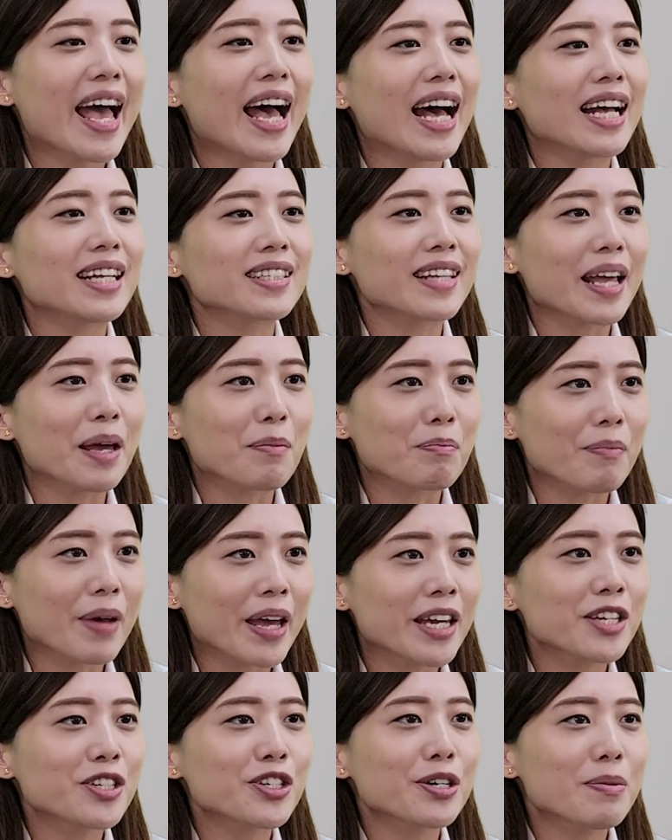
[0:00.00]
as a
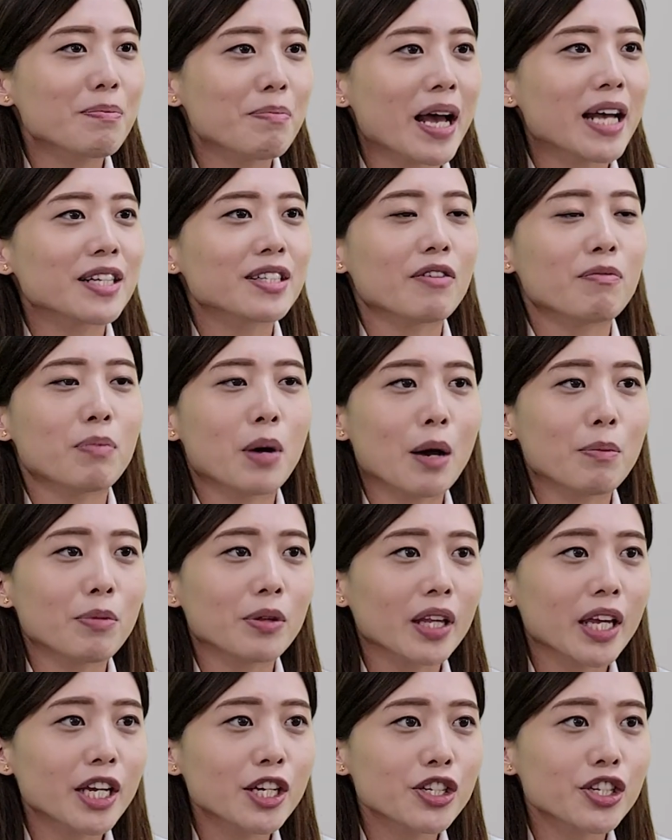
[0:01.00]
major mass of
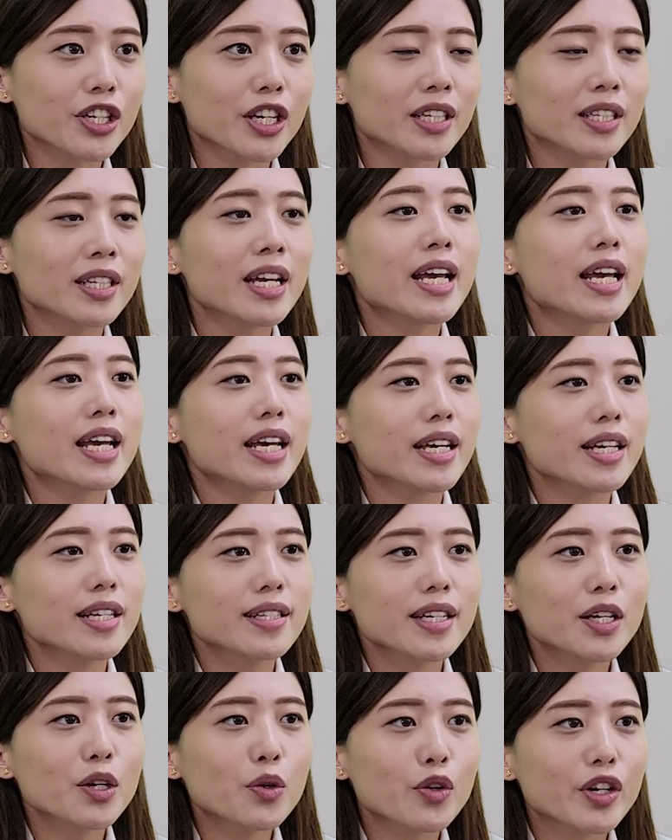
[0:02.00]
population is
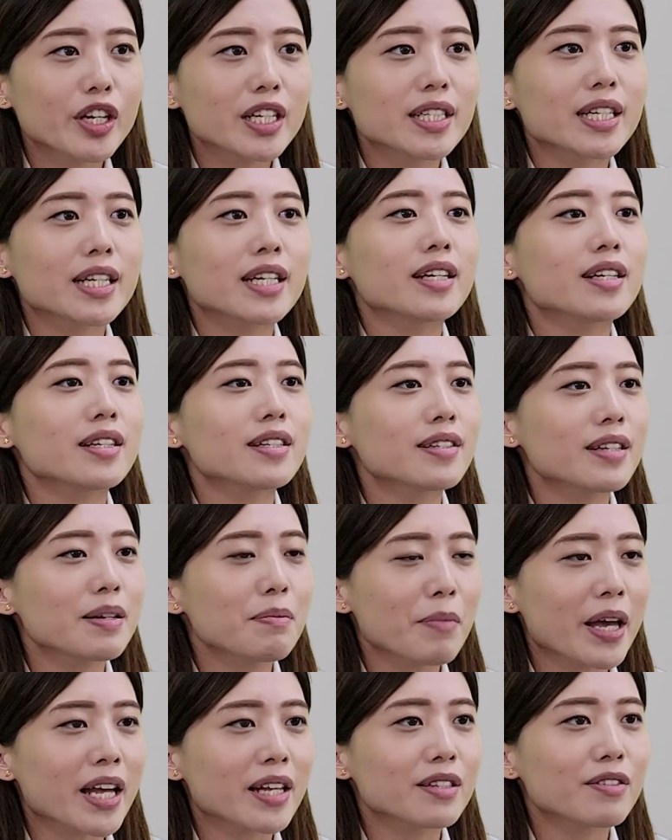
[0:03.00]
increasing its
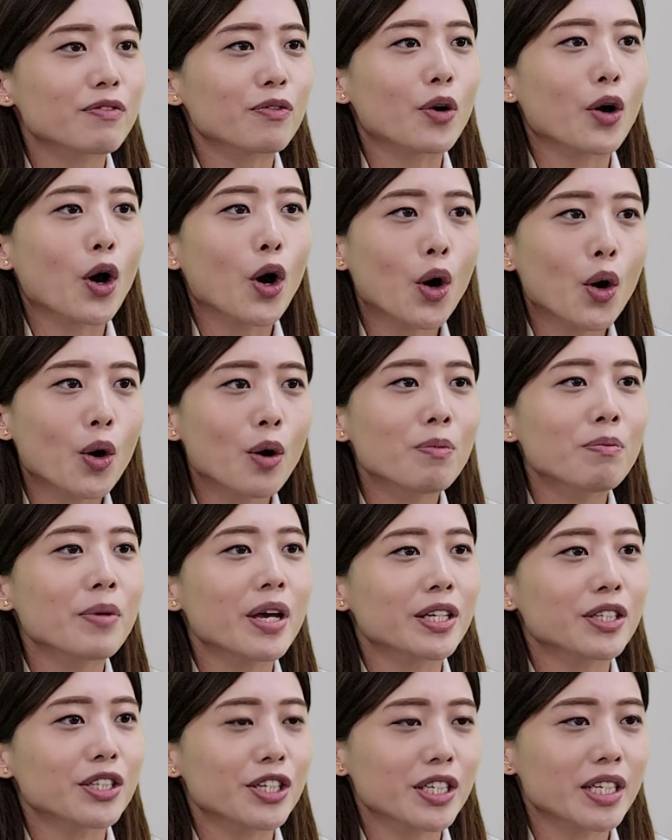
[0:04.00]
demand for home
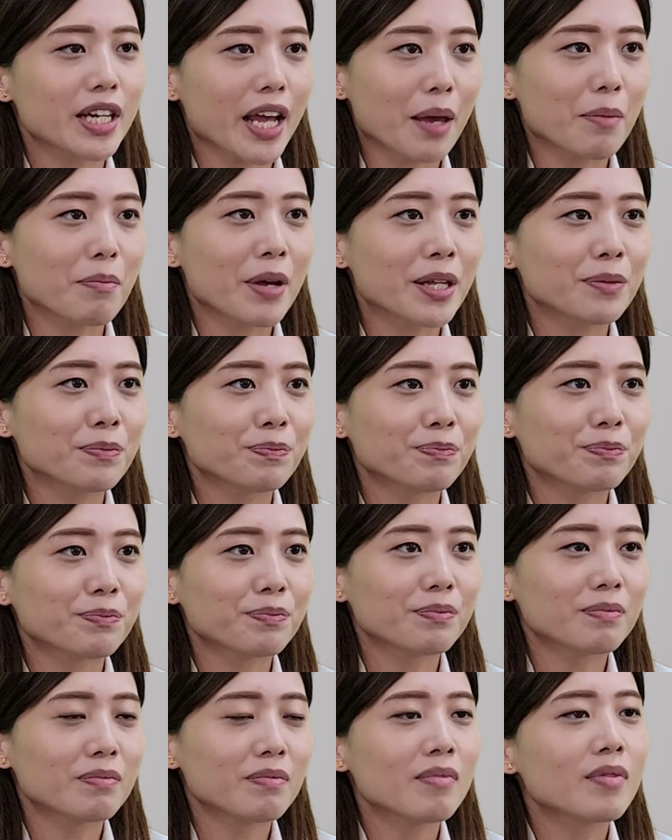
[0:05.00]
entertainment.
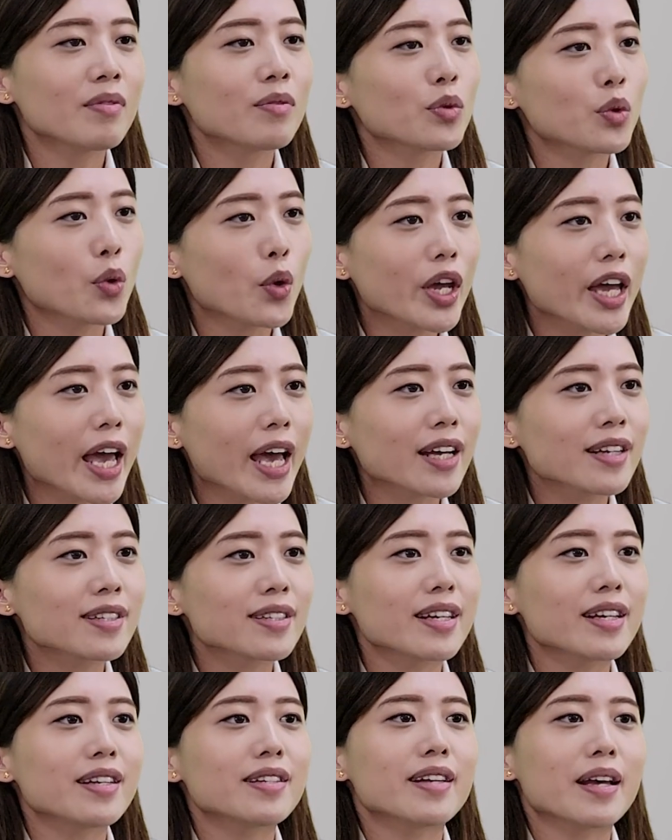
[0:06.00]
TwinX
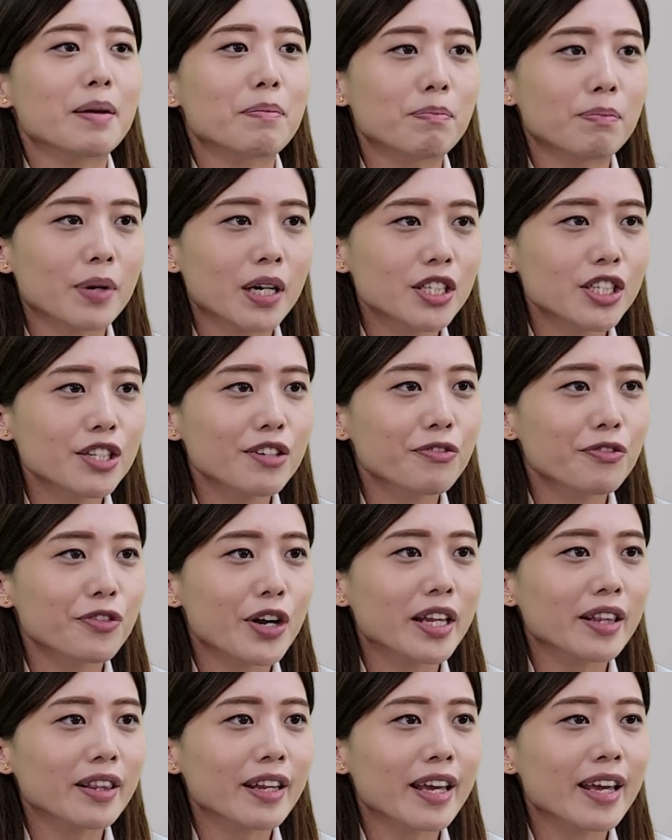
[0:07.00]
is a
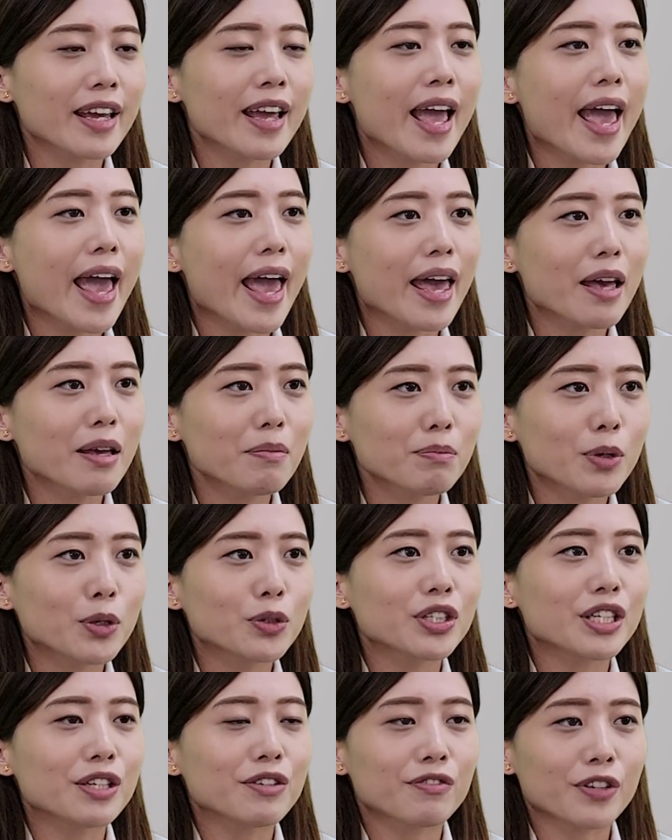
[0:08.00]
budget-friendly and
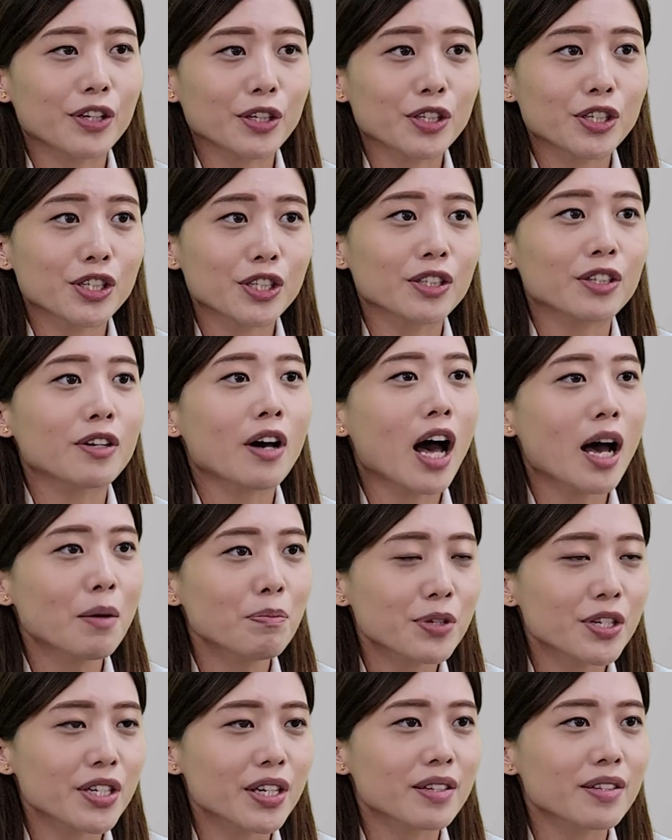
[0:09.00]
multifunctional
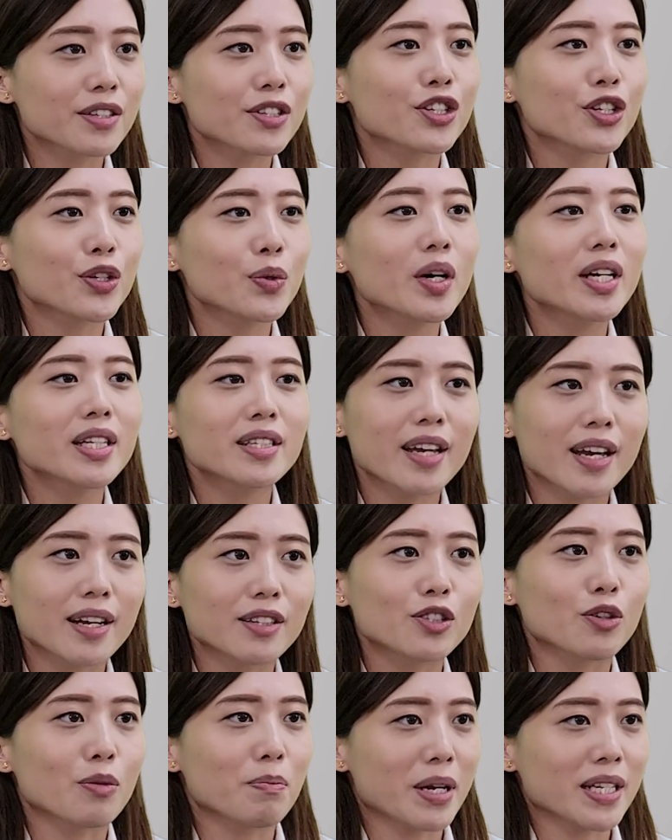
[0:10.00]
option to attend
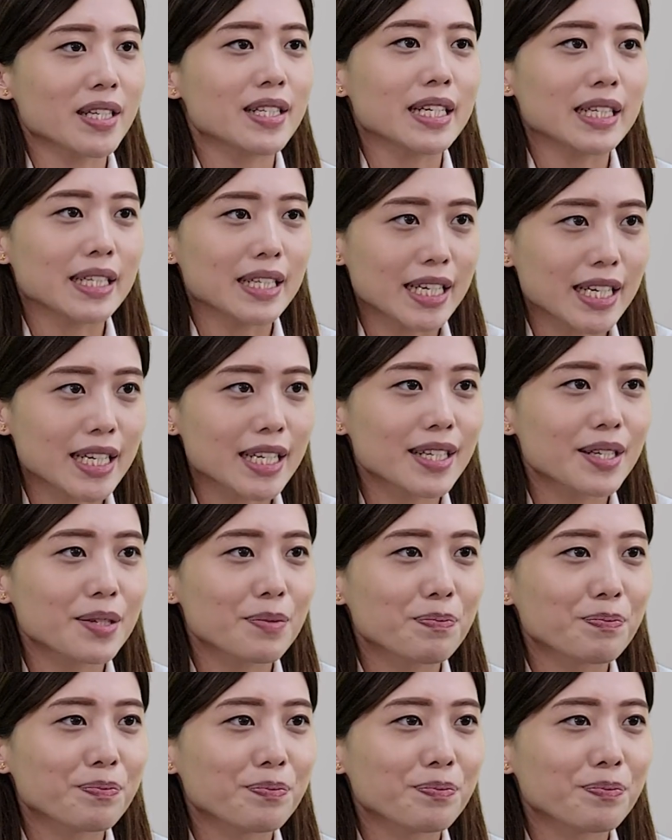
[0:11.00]
domestic needs.